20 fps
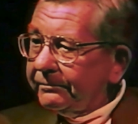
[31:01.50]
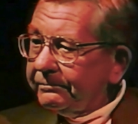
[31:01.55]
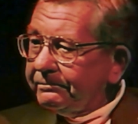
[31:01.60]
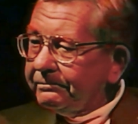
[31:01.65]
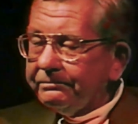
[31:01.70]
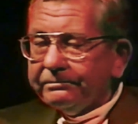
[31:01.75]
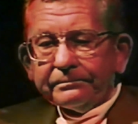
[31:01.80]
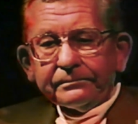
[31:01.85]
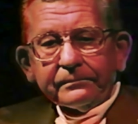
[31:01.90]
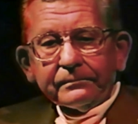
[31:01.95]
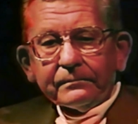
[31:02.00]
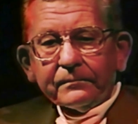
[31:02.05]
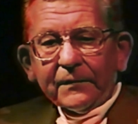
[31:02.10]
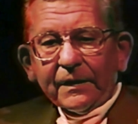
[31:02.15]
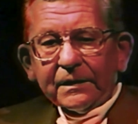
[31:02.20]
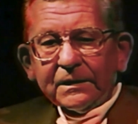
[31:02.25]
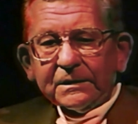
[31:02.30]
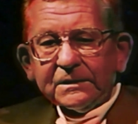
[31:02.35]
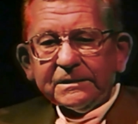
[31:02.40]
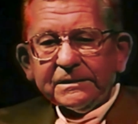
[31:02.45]
he
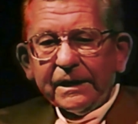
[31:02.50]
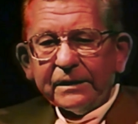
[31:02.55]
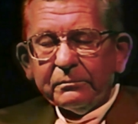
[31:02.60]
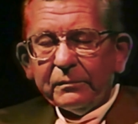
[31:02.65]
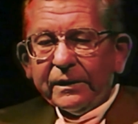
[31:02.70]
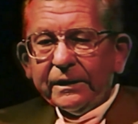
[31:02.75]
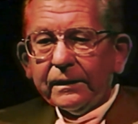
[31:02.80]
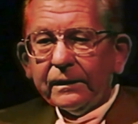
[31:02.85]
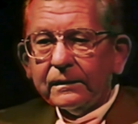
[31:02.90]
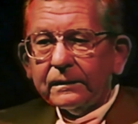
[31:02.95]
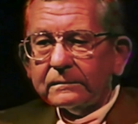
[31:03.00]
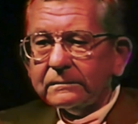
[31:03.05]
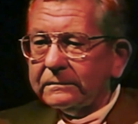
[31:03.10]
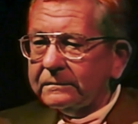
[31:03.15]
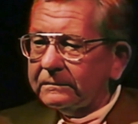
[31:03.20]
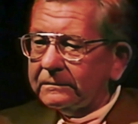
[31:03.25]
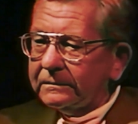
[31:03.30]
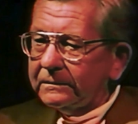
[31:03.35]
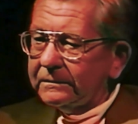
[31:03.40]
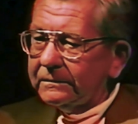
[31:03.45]
sent
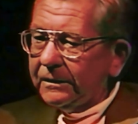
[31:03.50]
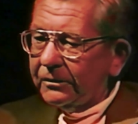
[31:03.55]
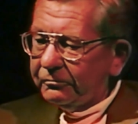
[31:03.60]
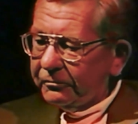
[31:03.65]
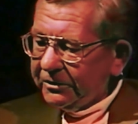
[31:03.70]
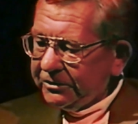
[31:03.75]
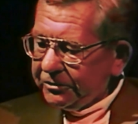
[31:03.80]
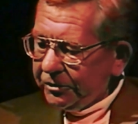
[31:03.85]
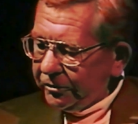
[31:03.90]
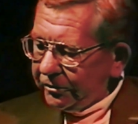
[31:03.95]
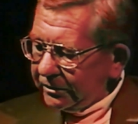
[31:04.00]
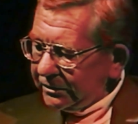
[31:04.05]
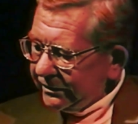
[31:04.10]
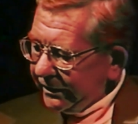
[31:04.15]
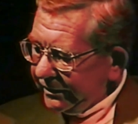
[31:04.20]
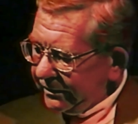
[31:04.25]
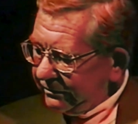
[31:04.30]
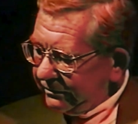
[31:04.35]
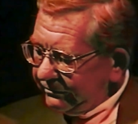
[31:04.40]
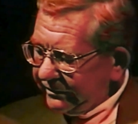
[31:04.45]
me a
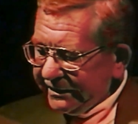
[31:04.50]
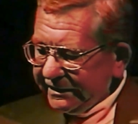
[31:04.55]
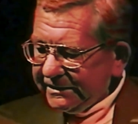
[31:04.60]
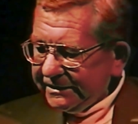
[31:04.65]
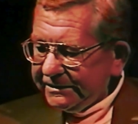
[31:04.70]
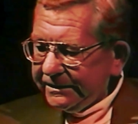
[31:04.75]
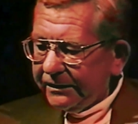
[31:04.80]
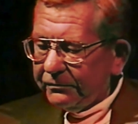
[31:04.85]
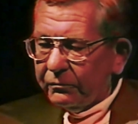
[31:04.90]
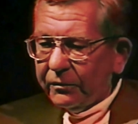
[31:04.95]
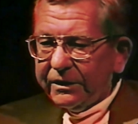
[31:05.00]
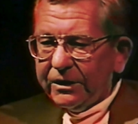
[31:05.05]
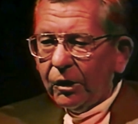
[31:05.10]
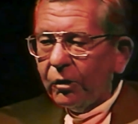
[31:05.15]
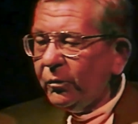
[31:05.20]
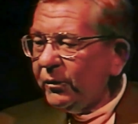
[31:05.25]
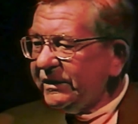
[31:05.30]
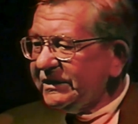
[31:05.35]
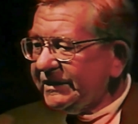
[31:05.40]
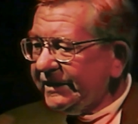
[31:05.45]
return letter, and he
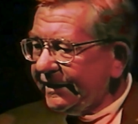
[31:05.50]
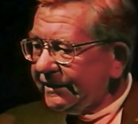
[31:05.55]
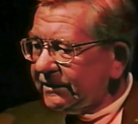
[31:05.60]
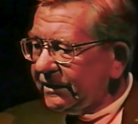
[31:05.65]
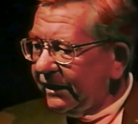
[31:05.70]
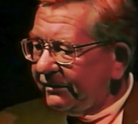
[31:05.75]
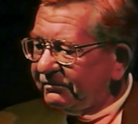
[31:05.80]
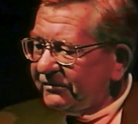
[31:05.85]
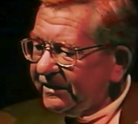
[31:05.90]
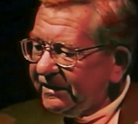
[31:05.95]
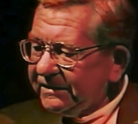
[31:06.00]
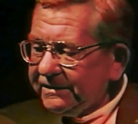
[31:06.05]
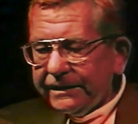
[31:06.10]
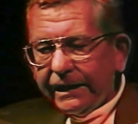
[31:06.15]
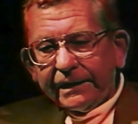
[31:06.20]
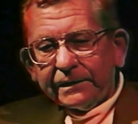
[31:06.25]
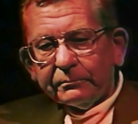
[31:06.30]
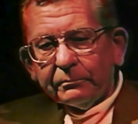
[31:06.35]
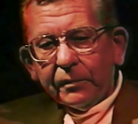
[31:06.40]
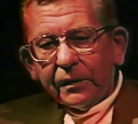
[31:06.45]
said, we always hit
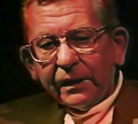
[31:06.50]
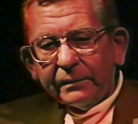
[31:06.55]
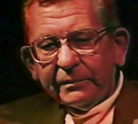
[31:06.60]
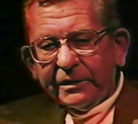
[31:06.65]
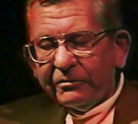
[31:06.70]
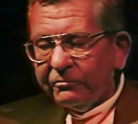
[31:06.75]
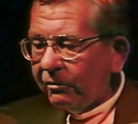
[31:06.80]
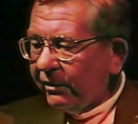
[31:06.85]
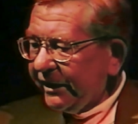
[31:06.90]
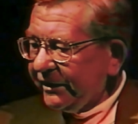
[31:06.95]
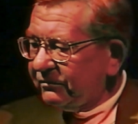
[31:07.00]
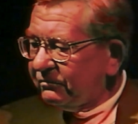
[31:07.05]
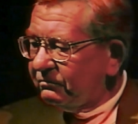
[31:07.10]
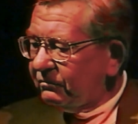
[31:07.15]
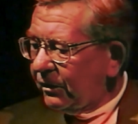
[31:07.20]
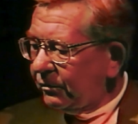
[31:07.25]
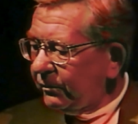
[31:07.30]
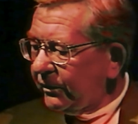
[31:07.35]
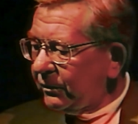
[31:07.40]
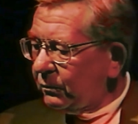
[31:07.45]
lefties like Bobby
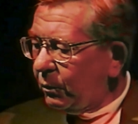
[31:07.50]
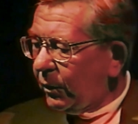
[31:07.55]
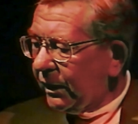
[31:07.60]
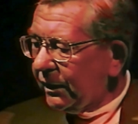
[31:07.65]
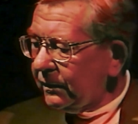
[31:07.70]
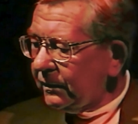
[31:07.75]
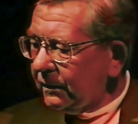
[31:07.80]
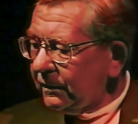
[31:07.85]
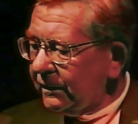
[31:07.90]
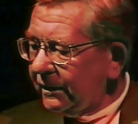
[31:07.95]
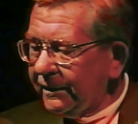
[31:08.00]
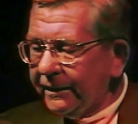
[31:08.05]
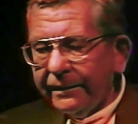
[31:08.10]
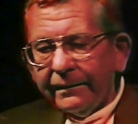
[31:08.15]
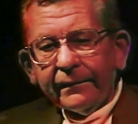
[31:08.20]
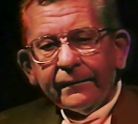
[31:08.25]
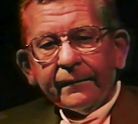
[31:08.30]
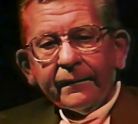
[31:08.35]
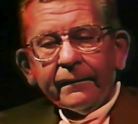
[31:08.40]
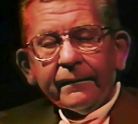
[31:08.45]
Wright very
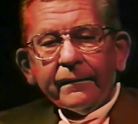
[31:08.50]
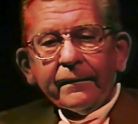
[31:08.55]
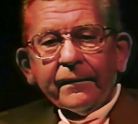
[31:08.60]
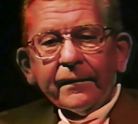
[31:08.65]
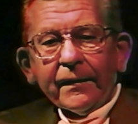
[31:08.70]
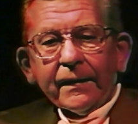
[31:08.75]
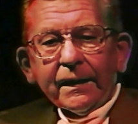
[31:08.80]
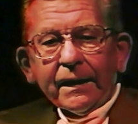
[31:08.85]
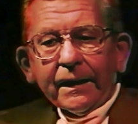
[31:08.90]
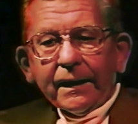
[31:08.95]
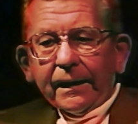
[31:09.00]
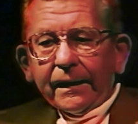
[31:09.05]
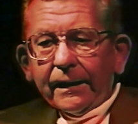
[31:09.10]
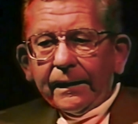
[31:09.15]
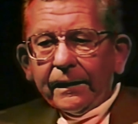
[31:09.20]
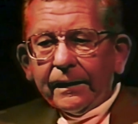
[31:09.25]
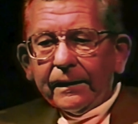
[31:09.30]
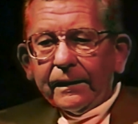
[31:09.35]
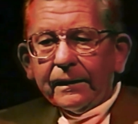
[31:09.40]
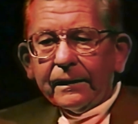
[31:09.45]
well.
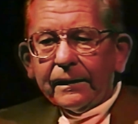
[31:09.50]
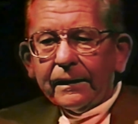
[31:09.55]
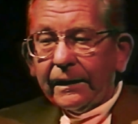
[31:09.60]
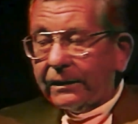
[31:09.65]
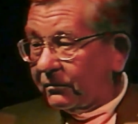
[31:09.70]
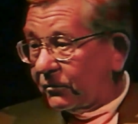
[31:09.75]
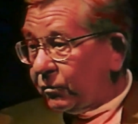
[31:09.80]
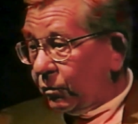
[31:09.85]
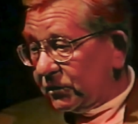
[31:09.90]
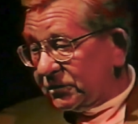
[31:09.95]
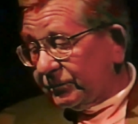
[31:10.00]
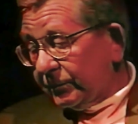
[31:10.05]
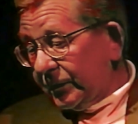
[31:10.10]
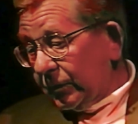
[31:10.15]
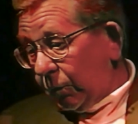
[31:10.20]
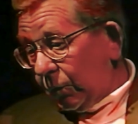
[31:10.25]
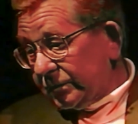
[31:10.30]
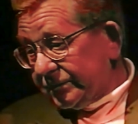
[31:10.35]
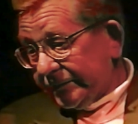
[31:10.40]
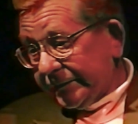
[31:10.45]
And, of
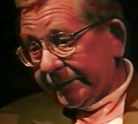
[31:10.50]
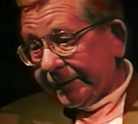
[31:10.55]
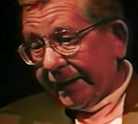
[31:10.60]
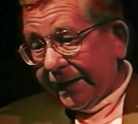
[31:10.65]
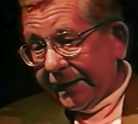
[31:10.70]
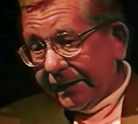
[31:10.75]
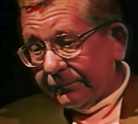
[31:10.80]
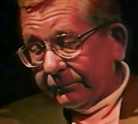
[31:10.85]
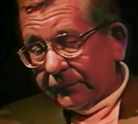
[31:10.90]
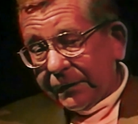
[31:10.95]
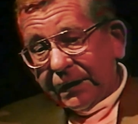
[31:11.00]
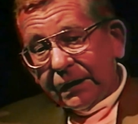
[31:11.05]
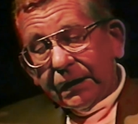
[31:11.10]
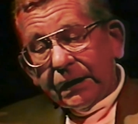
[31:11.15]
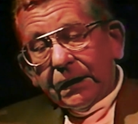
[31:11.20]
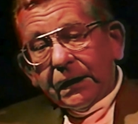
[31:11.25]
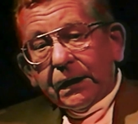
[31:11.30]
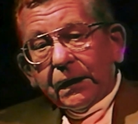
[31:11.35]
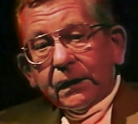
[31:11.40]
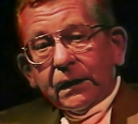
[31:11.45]
course, we lost the
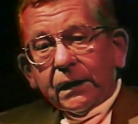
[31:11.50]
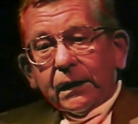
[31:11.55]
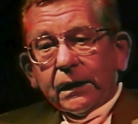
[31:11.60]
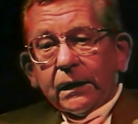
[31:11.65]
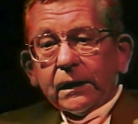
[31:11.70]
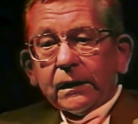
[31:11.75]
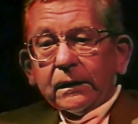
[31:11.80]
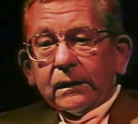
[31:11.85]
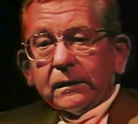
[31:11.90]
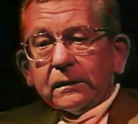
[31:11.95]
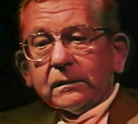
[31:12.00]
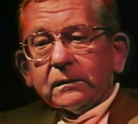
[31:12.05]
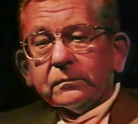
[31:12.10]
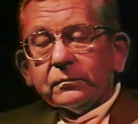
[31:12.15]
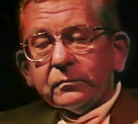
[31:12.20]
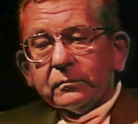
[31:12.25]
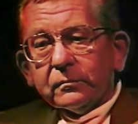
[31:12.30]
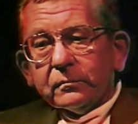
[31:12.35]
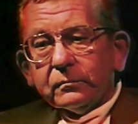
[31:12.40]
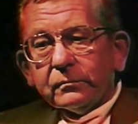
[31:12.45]
game.
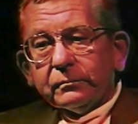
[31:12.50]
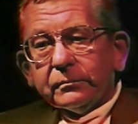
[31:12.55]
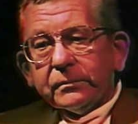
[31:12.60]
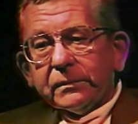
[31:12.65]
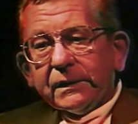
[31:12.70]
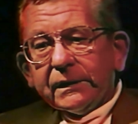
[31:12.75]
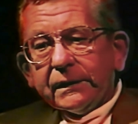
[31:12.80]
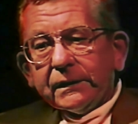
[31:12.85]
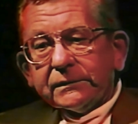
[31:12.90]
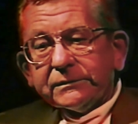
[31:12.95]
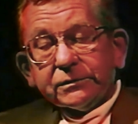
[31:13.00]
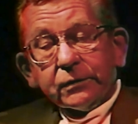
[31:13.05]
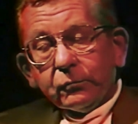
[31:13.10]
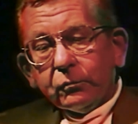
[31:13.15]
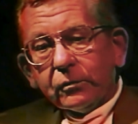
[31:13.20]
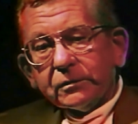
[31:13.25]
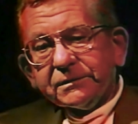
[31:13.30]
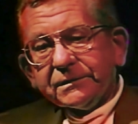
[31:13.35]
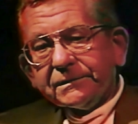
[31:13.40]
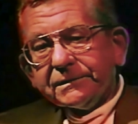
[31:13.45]
Joe
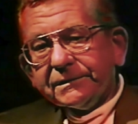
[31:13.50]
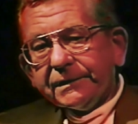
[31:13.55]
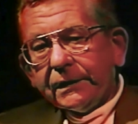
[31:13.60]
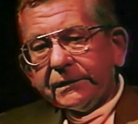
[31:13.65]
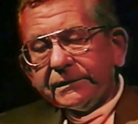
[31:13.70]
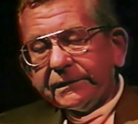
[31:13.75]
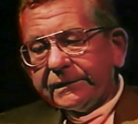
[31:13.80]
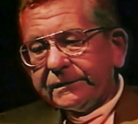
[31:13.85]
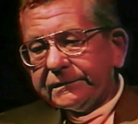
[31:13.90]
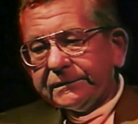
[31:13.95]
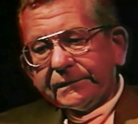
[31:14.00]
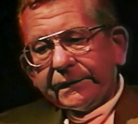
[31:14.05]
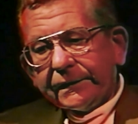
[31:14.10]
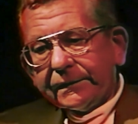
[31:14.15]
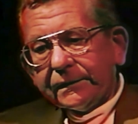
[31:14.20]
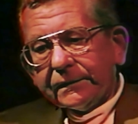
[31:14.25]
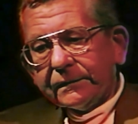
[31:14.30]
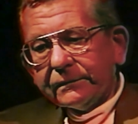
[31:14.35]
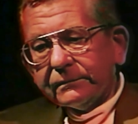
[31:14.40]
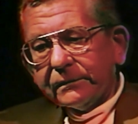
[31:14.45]
Austin
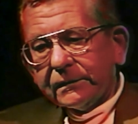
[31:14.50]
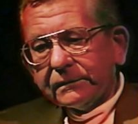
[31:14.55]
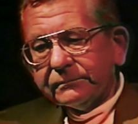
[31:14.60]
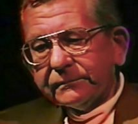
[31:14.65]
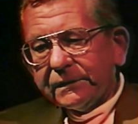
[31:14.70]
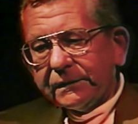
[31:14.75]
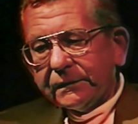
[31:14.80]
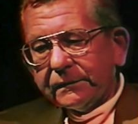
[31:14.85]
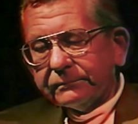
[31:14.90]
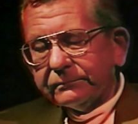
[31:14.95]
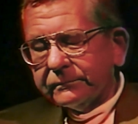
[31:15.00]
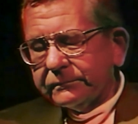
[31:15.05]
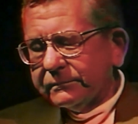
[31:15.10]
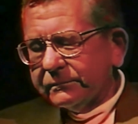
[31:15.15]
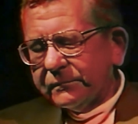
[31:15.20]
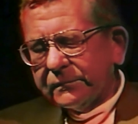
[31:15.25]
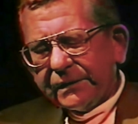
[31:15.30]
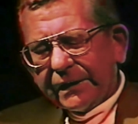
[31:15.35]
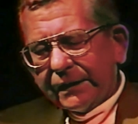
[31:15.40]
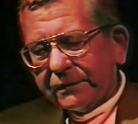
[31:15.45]
Celtics,
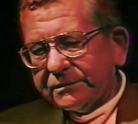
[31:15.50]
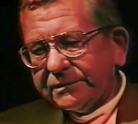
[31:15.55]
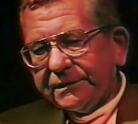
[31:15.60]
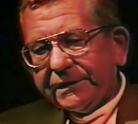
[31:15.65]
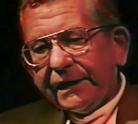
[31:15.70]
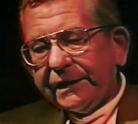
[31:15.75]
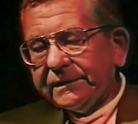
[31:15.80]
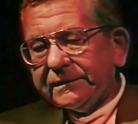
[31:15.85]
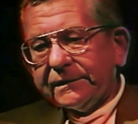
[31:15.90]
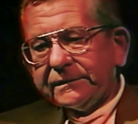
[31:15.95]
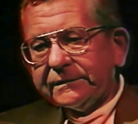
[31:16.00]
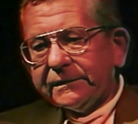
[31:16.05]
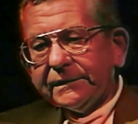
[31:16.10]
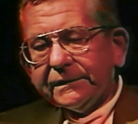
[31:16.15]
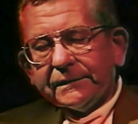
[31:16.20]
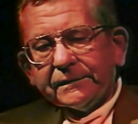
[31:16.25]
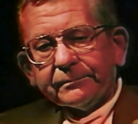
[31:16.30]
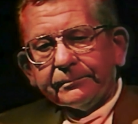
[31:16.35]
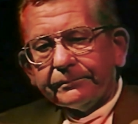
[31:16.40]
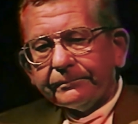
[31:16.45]
an
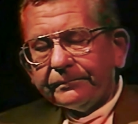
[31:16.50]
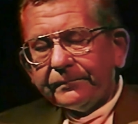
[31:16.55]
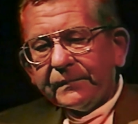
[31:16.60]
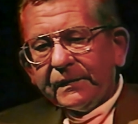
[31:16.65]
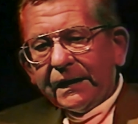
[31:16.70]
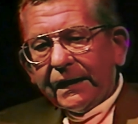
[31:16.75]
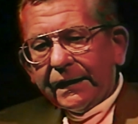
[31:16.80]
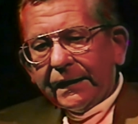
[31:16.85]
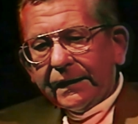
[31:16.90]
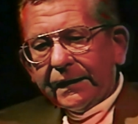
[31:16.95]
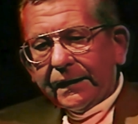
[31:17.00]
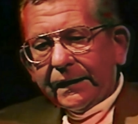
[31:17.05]
outstanding team.